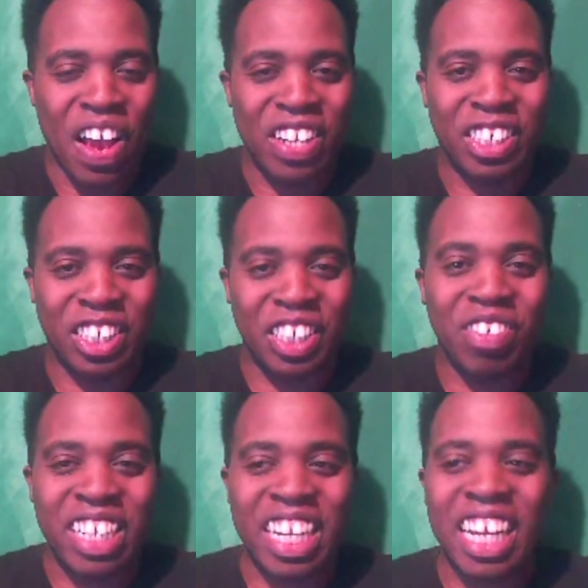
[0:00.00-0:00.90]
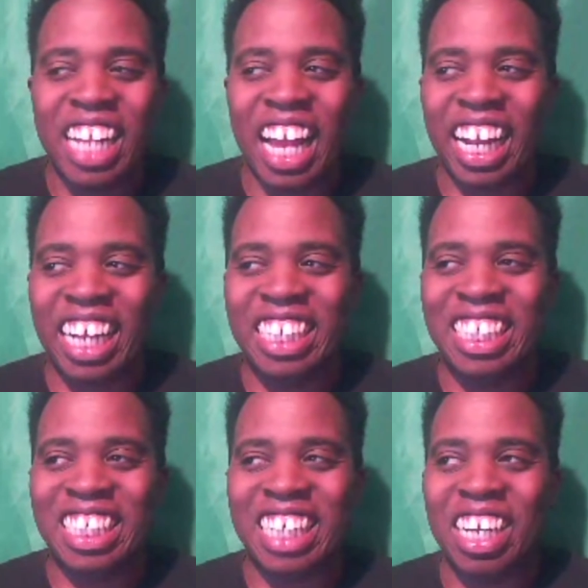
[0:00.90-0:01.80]
It genuinely did. Like, it's
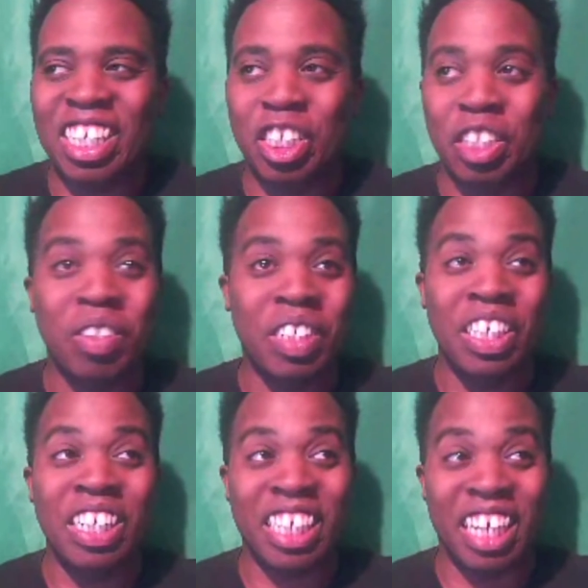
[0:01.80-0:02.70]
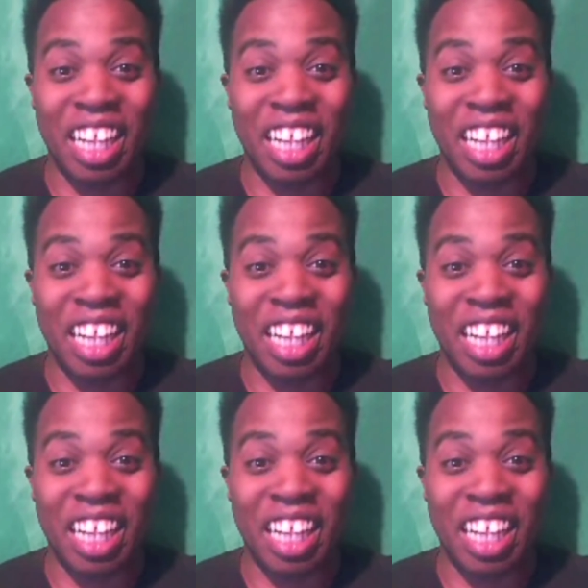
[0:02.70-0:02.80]
just like genuinely hooked.